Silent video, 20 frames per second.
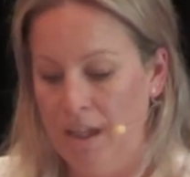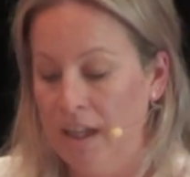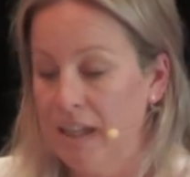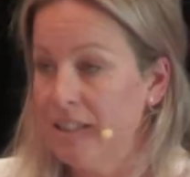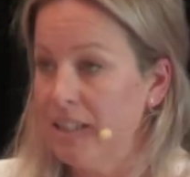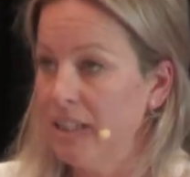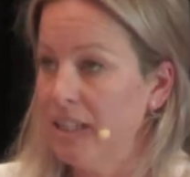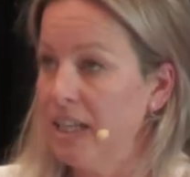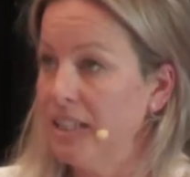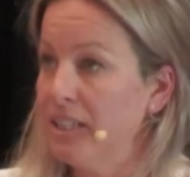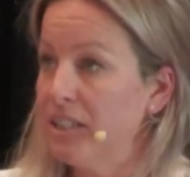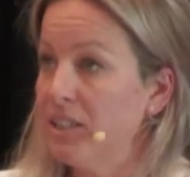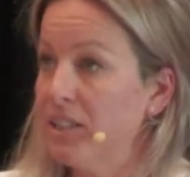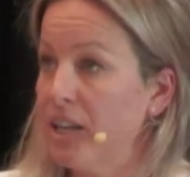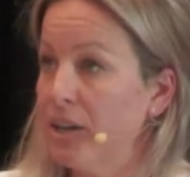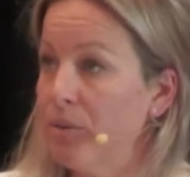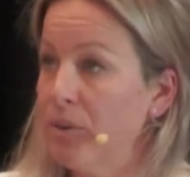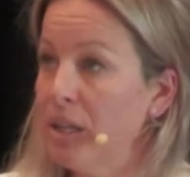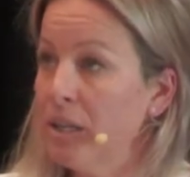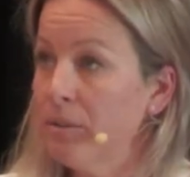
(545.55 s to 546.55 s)
Is it
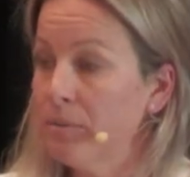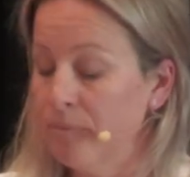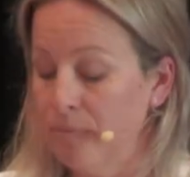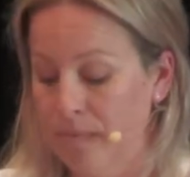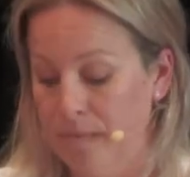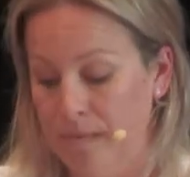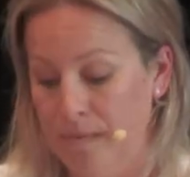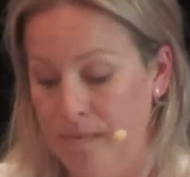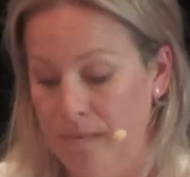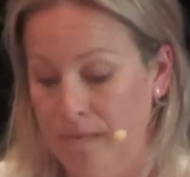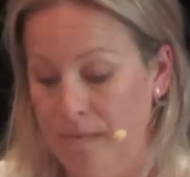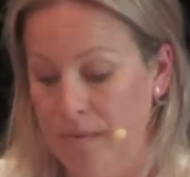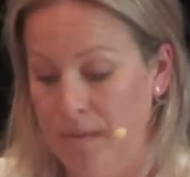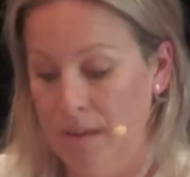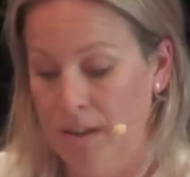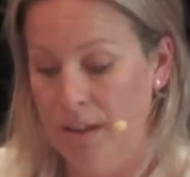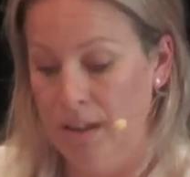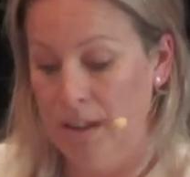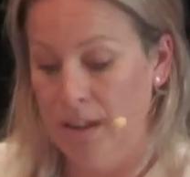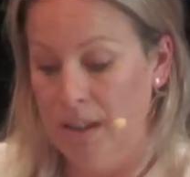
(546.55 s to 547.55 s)
necessary?
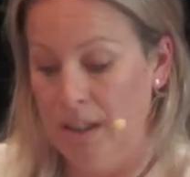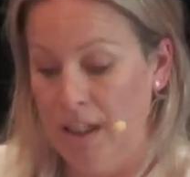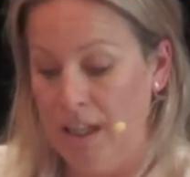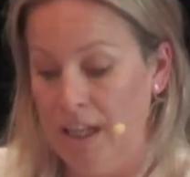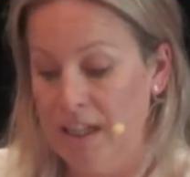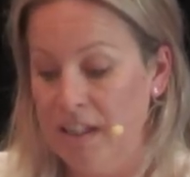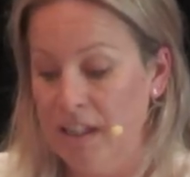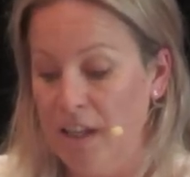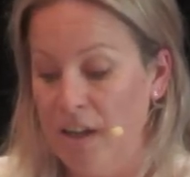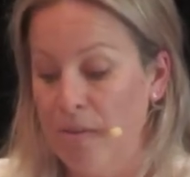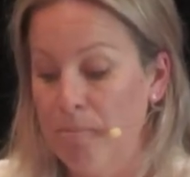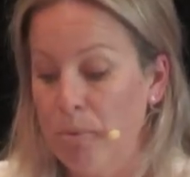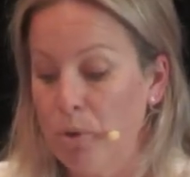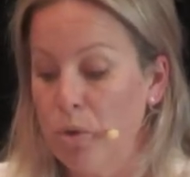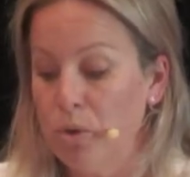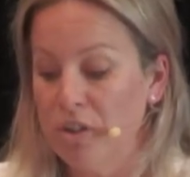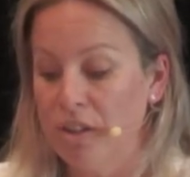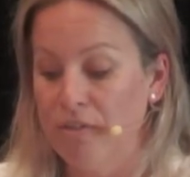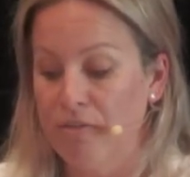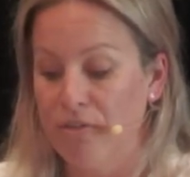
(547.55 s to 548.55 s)
Is it
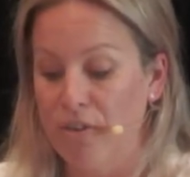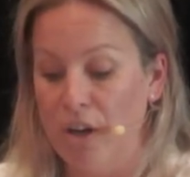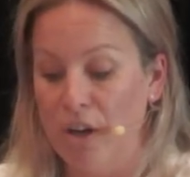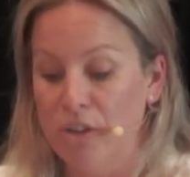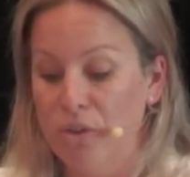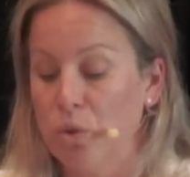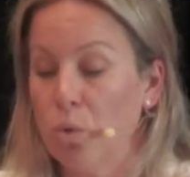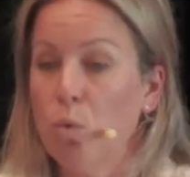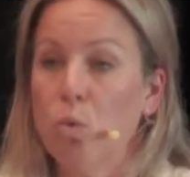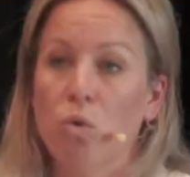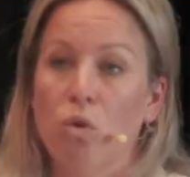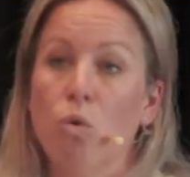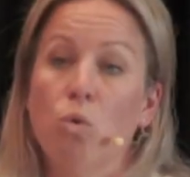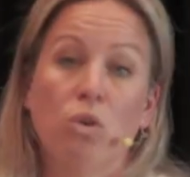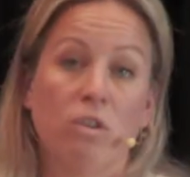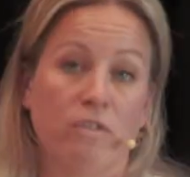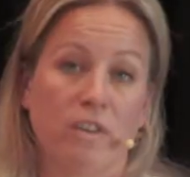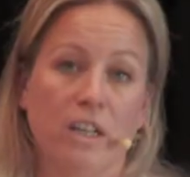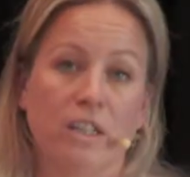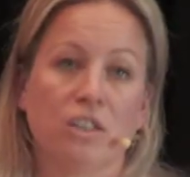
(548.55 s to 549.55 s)
important for us,
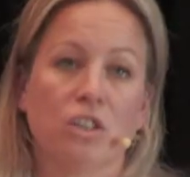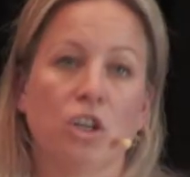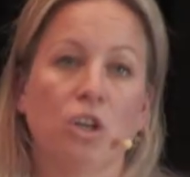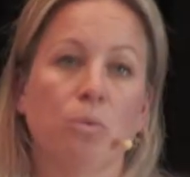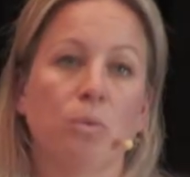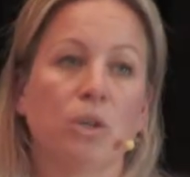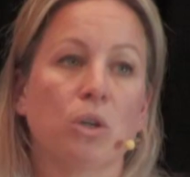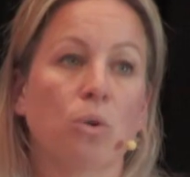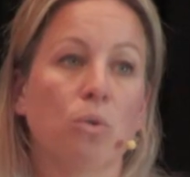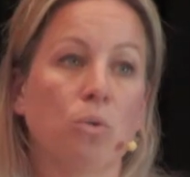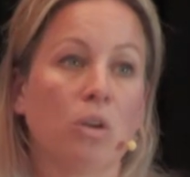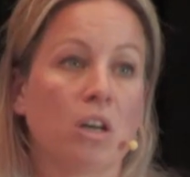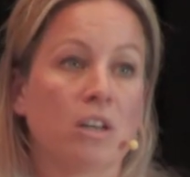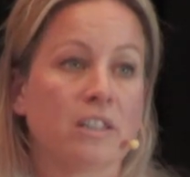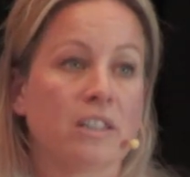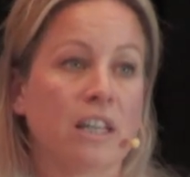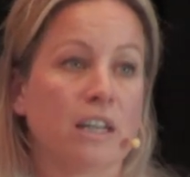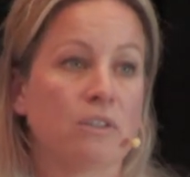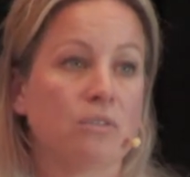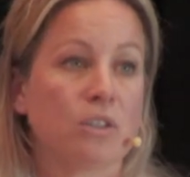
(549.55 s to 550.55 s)
all of us, who would call
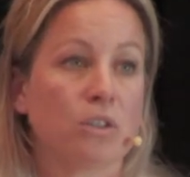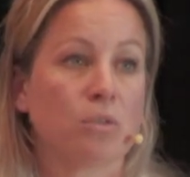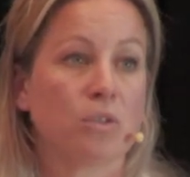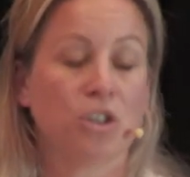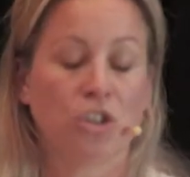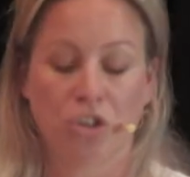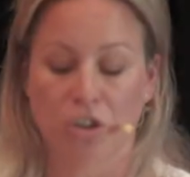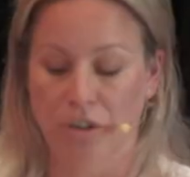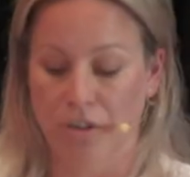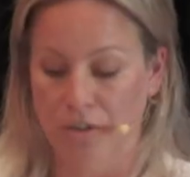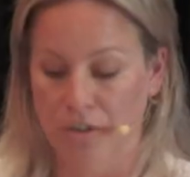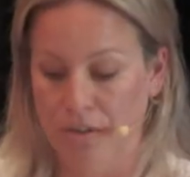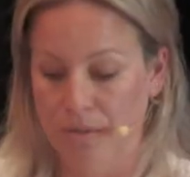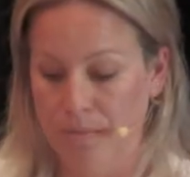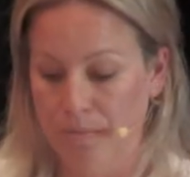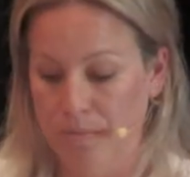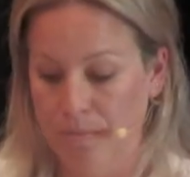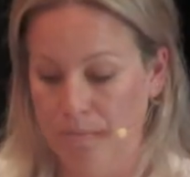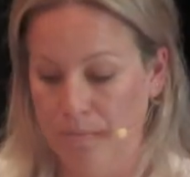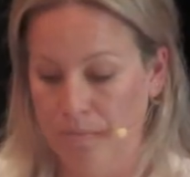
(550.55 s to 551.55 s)
ourselves Christians?
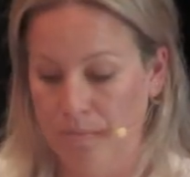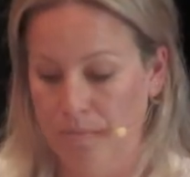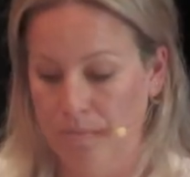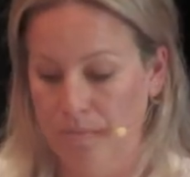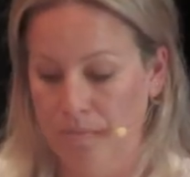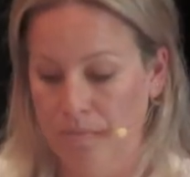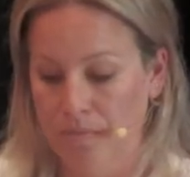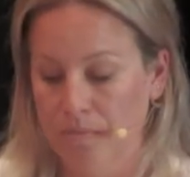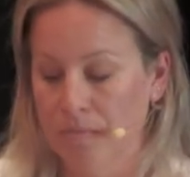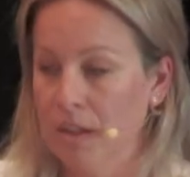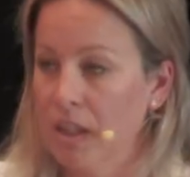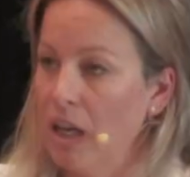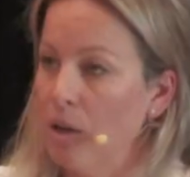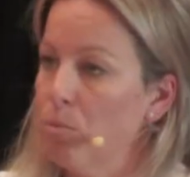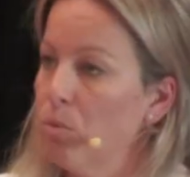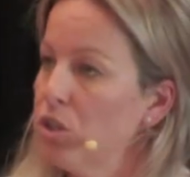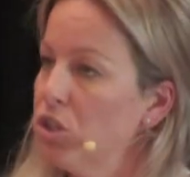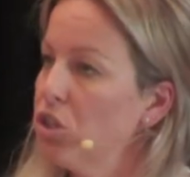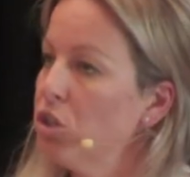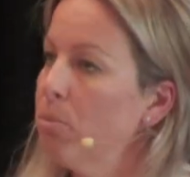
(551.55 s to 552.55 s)

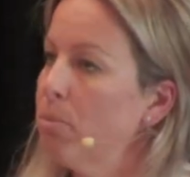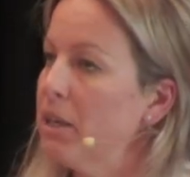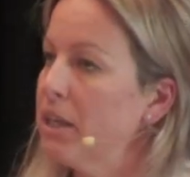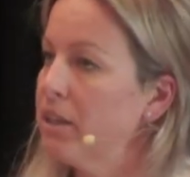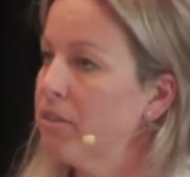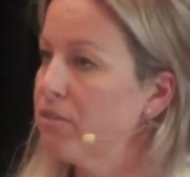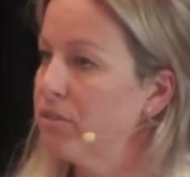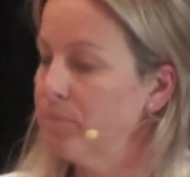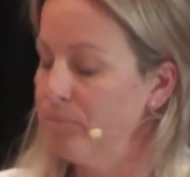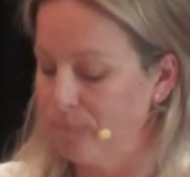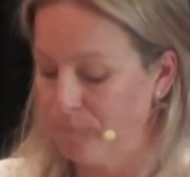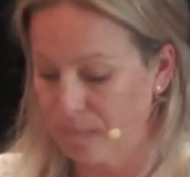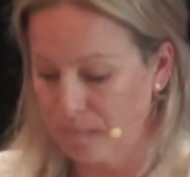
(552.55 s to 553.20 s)
And what do you believe?